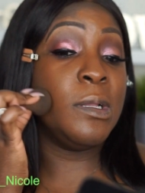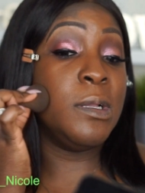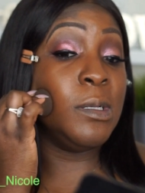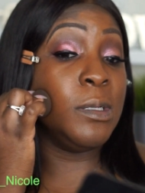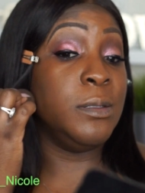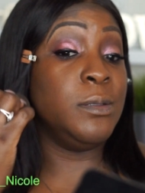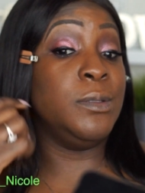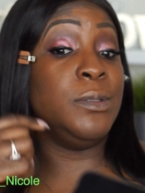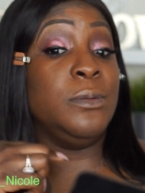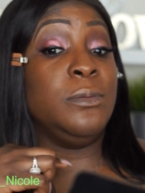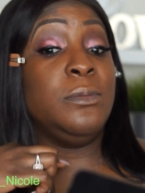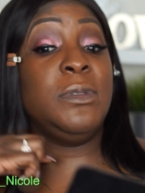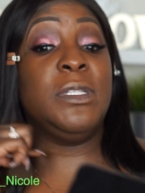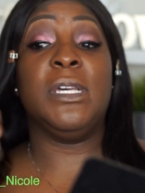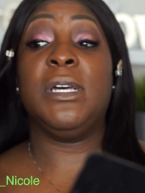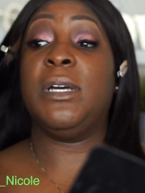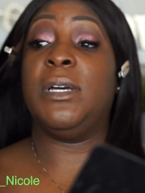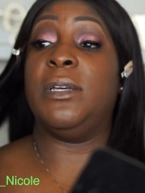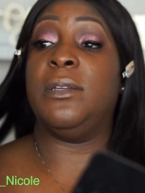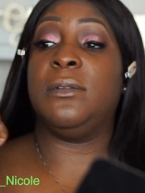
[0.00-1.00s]
And do
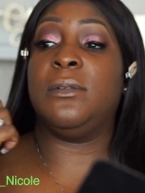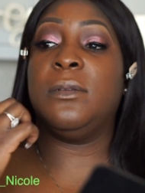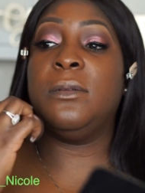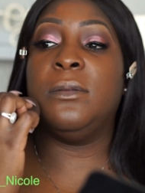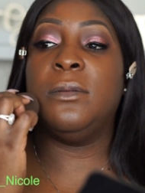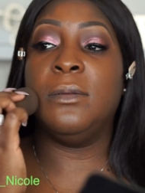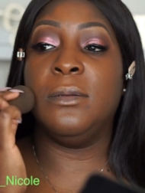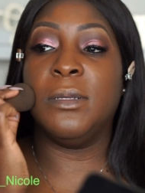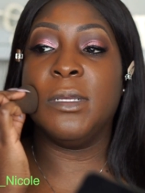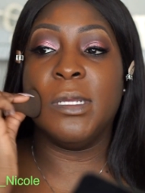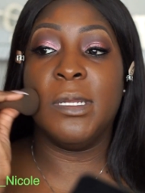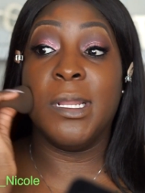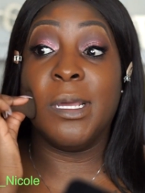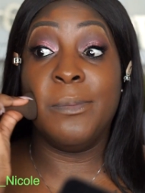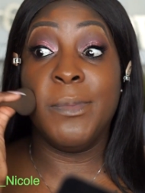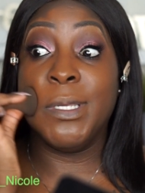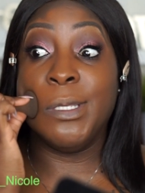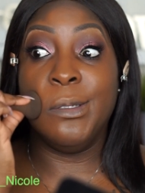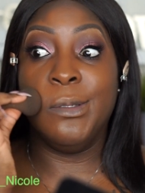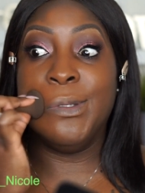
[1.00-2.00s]
not, and I
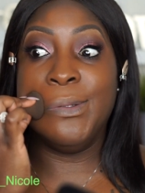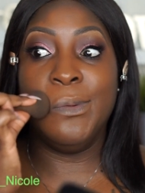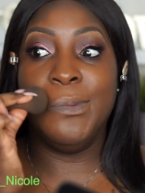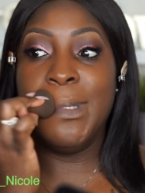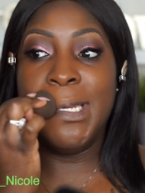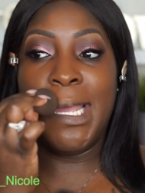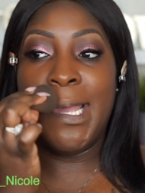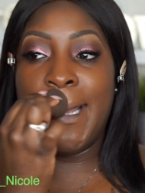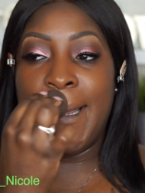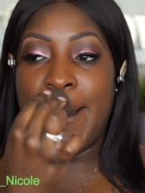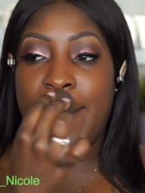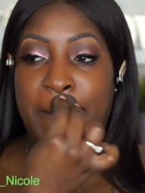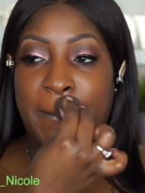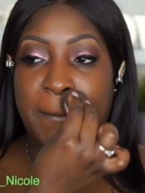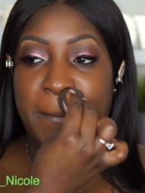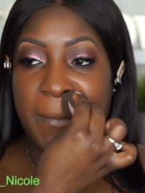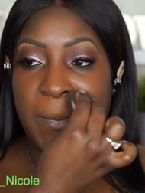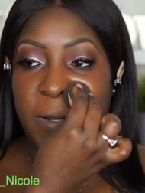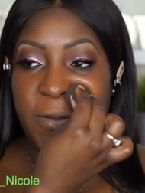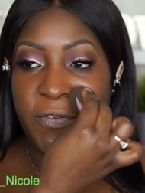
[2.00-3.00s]
mean do not
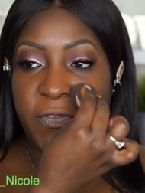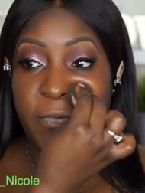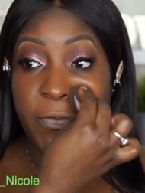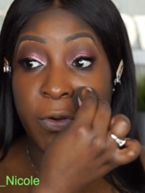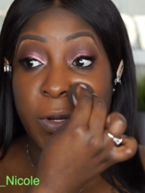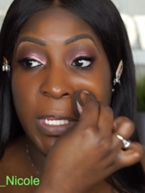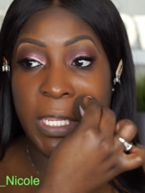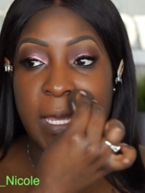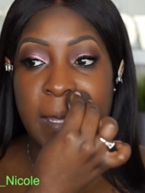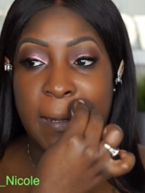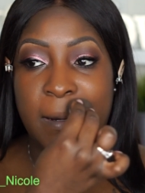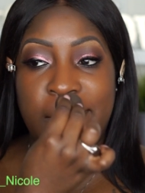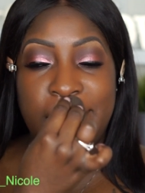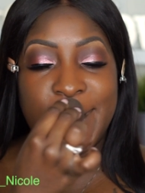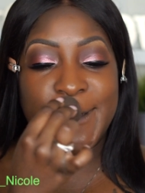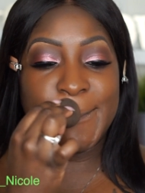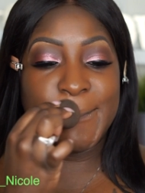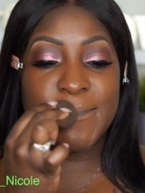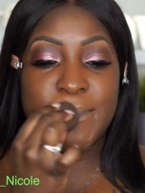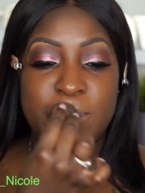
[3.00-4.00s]
forget
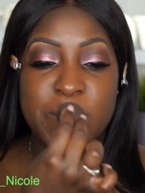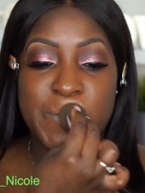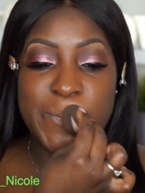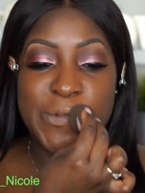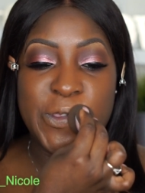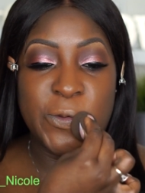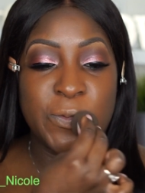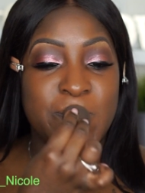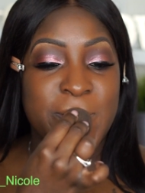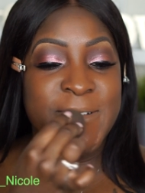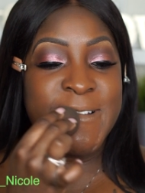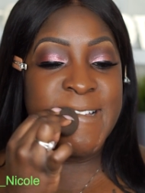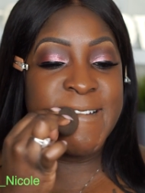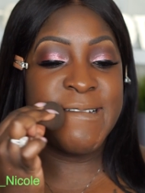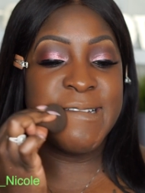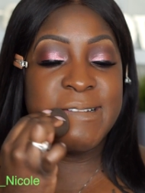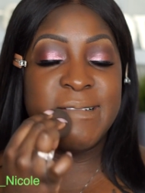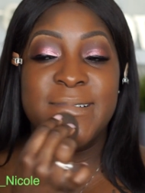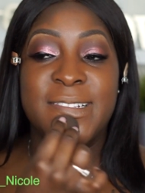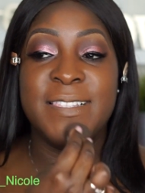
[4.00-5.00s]
to
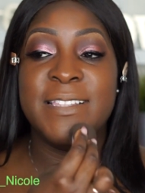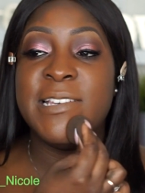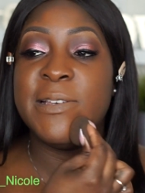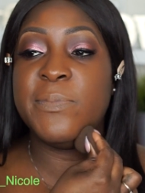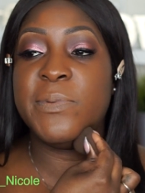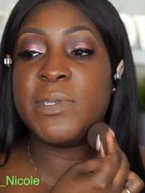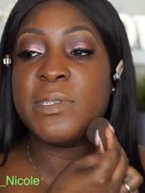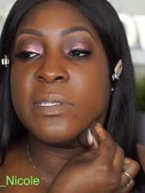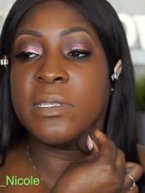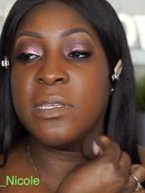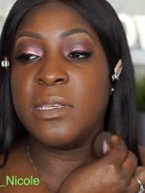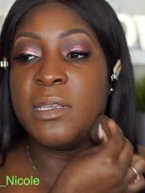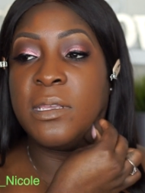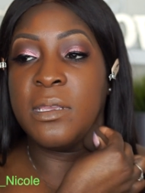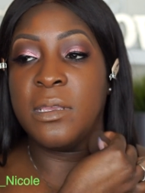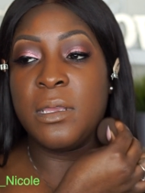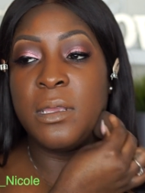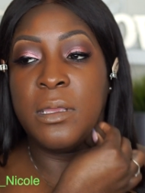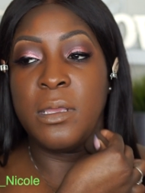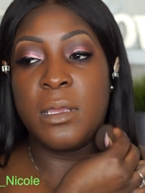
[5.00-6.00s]
blend the lips,
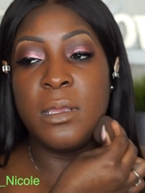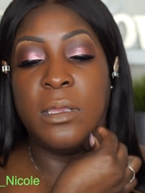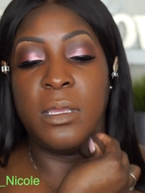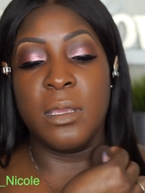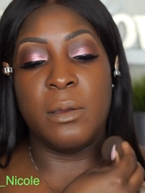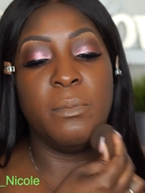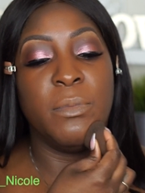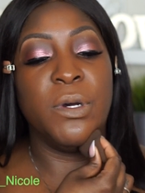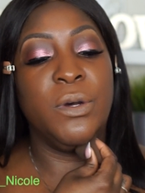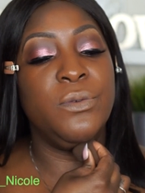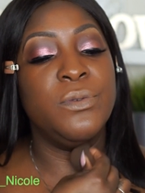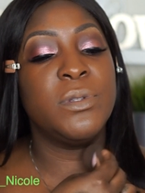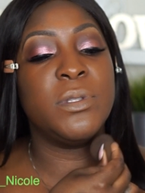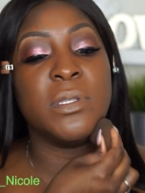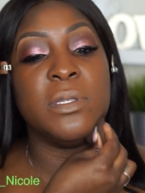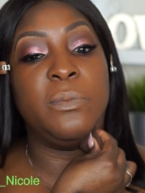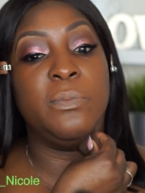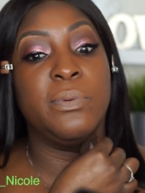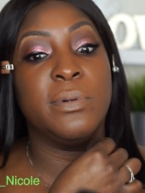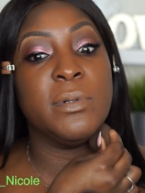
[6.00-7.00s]
and
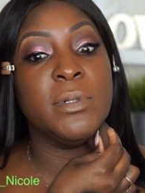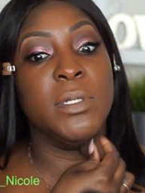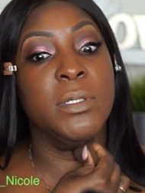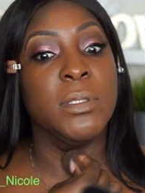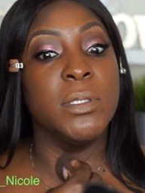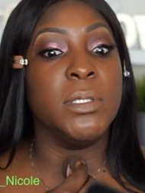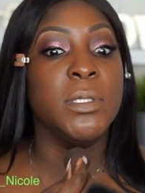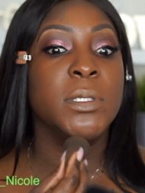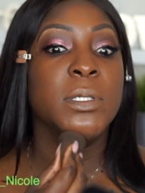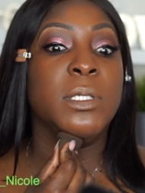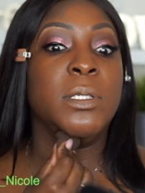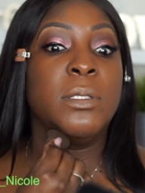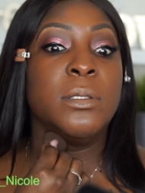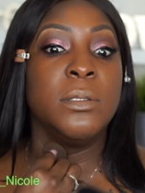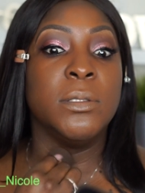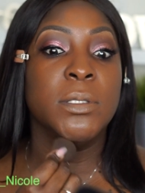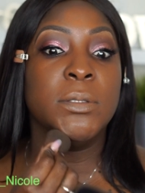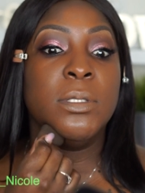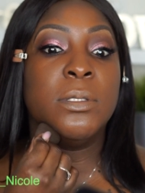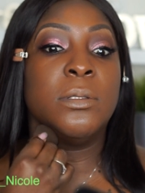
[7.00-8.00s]
most importantly
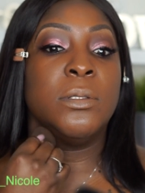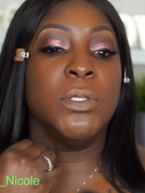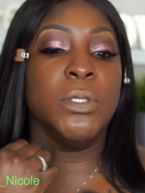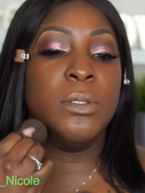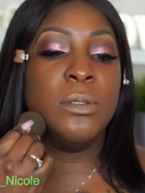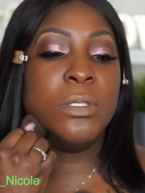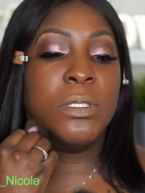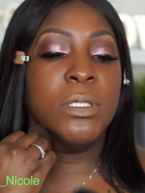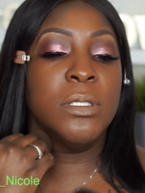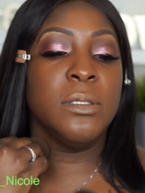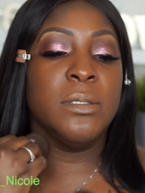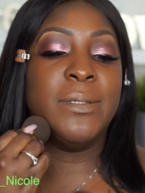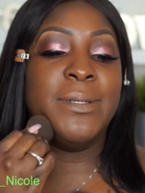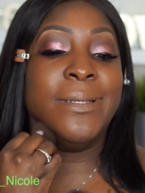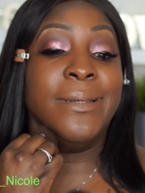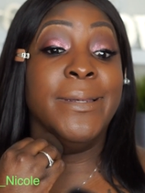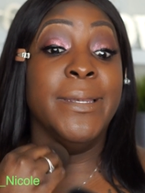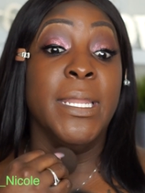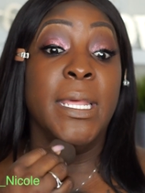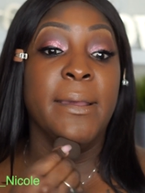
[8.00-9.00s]
under your
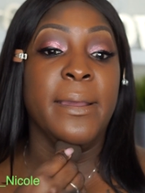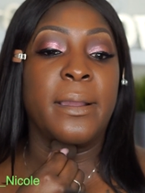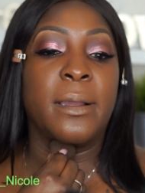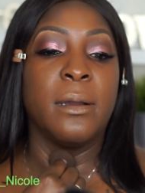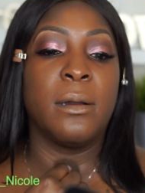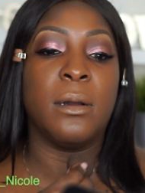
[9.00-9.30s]
neck.